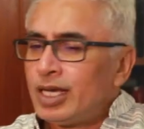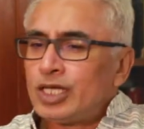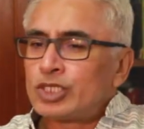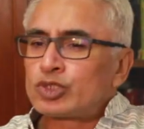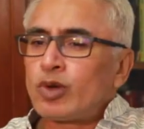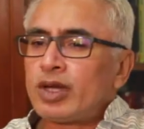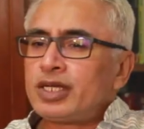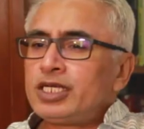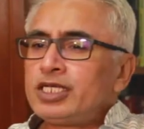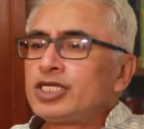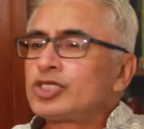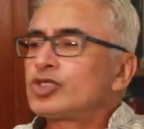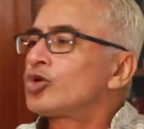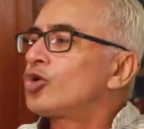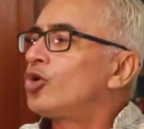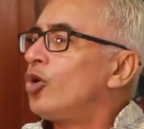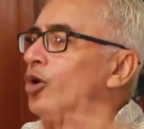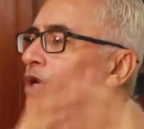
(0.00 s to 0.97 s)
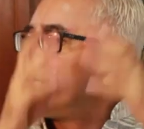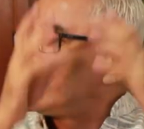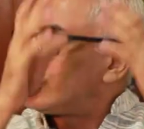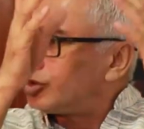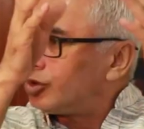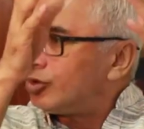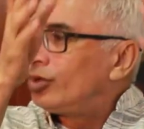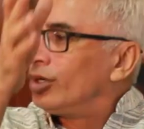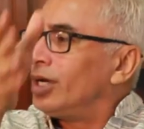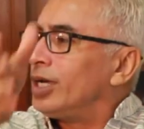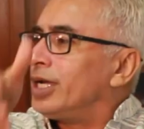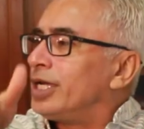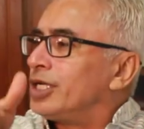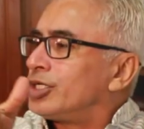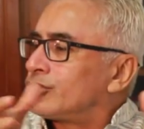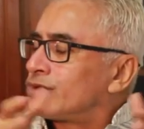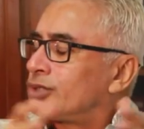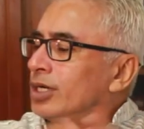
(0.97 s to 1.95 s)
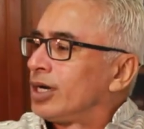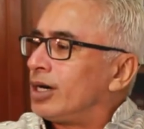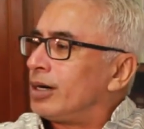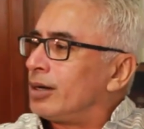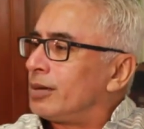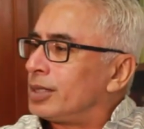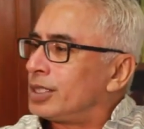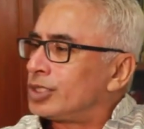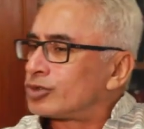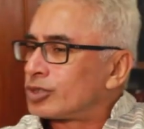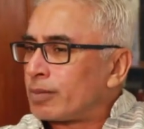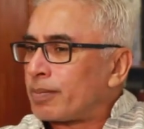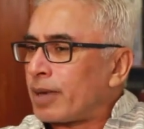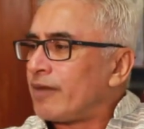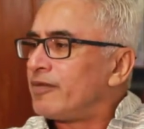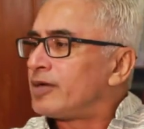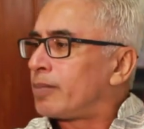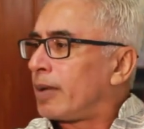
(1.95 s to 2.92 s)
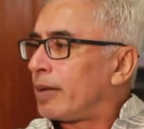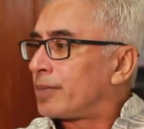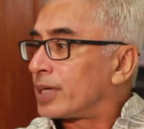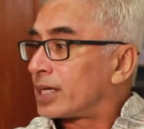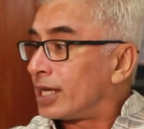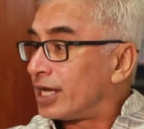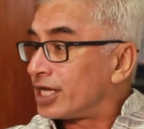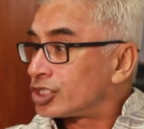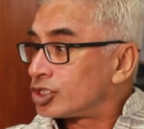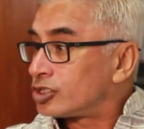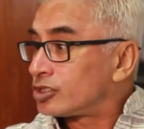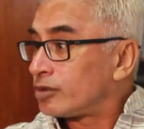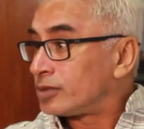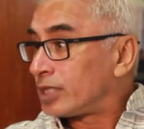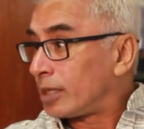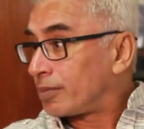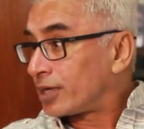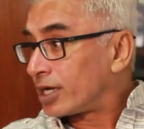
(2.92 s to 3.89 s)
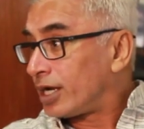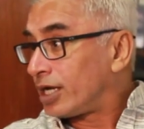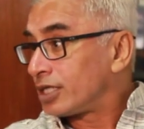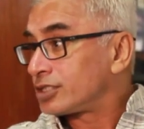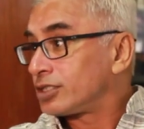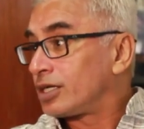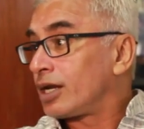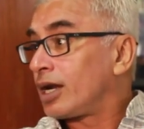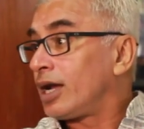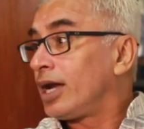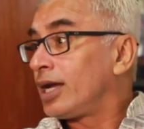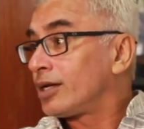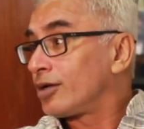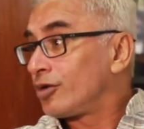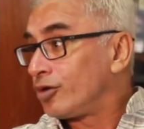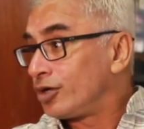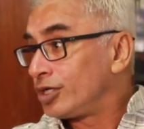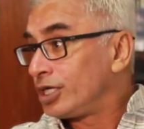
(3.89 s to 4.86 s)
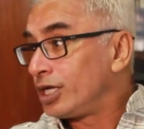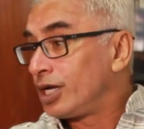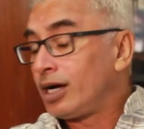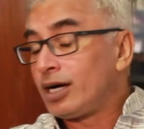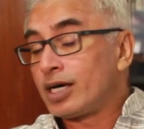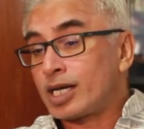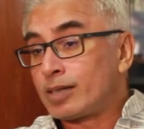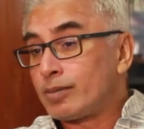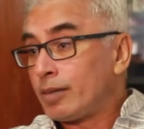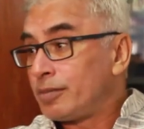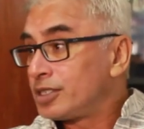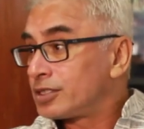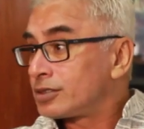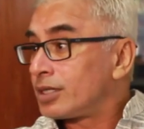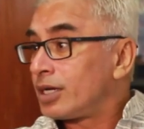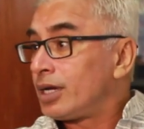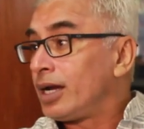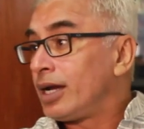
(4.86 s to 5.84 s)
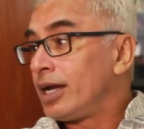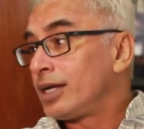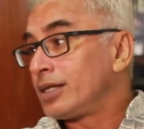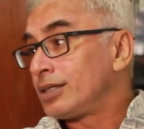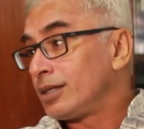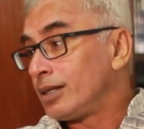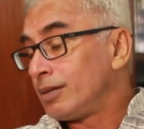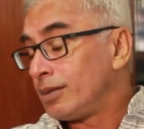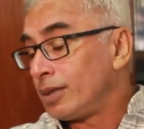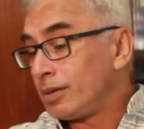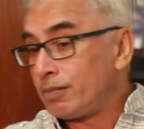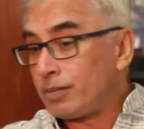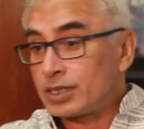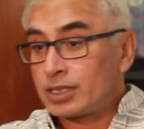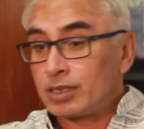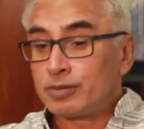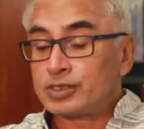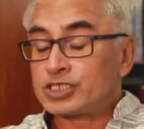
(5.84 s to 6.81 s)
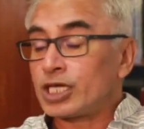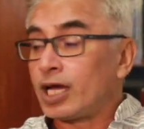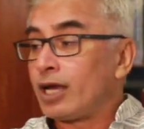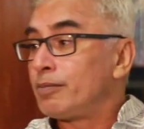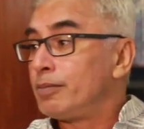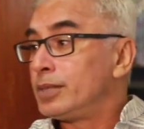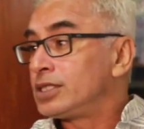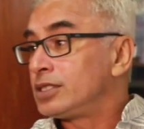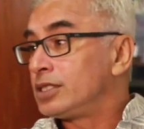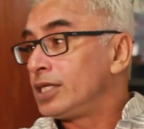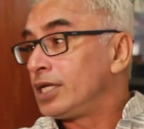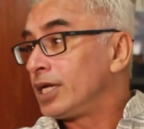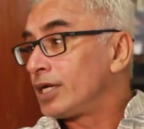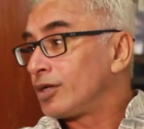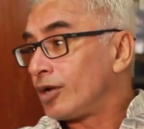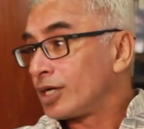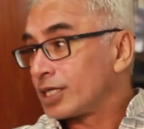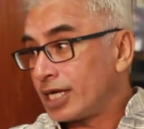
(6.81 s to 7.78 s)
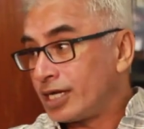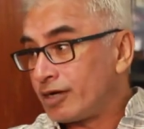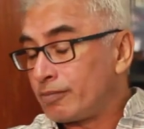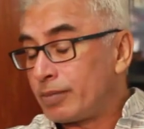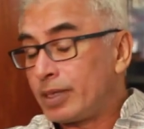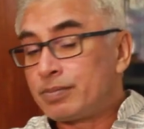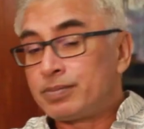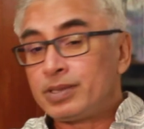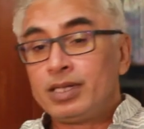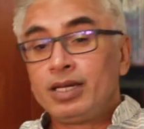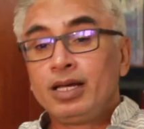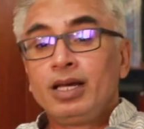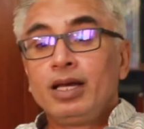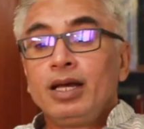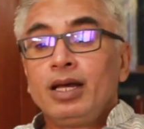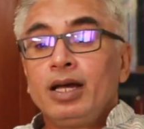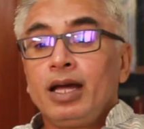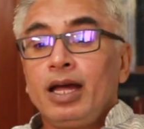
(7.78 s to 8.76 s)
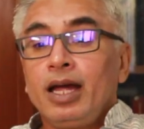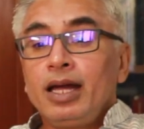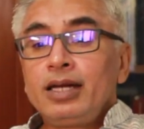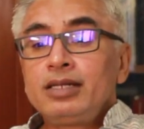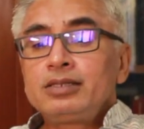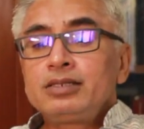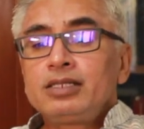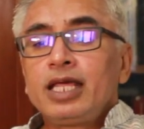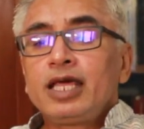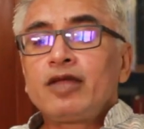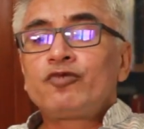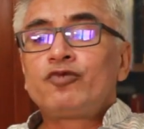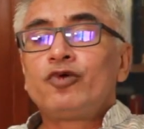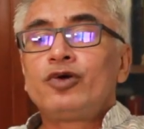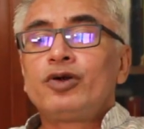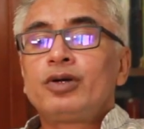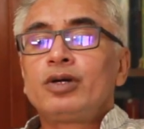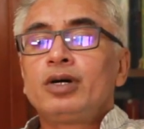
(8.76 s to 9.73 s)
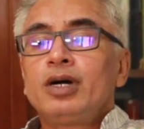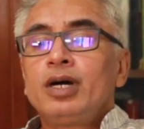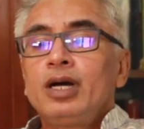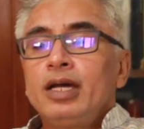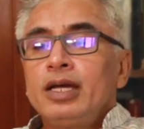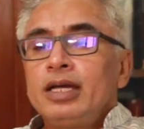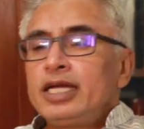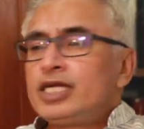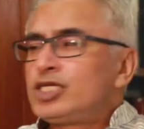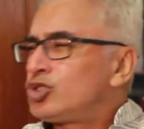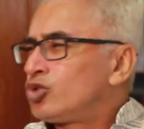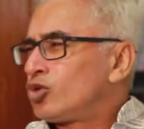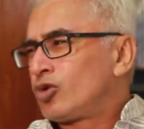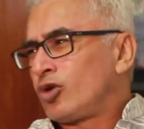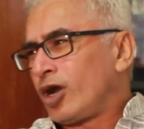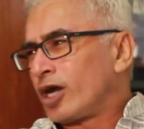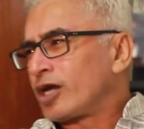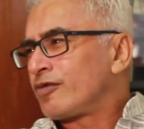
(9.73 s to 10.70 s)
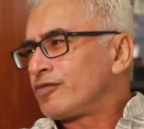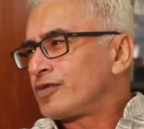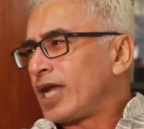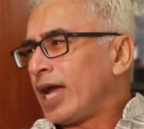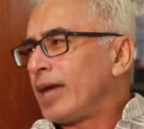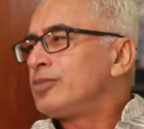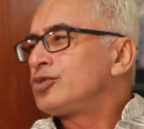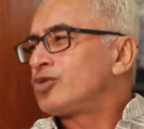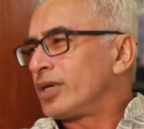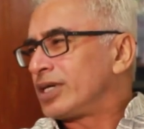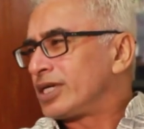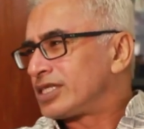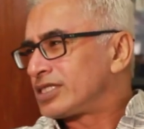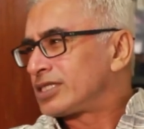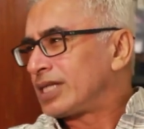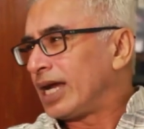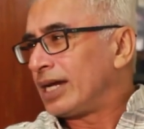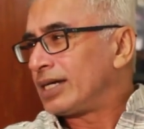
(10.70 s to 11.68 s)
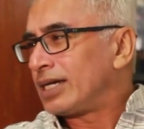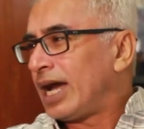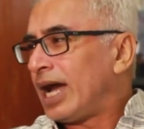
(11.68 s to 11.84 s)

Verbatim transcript: So I needed to go into into the into the private paper collections of Jayaprakash Narayan, Lohia, Rama Mitra, and uh, Badri Vishal Pitti and all kind of people, and therefore uh, it took a lot of time to understand.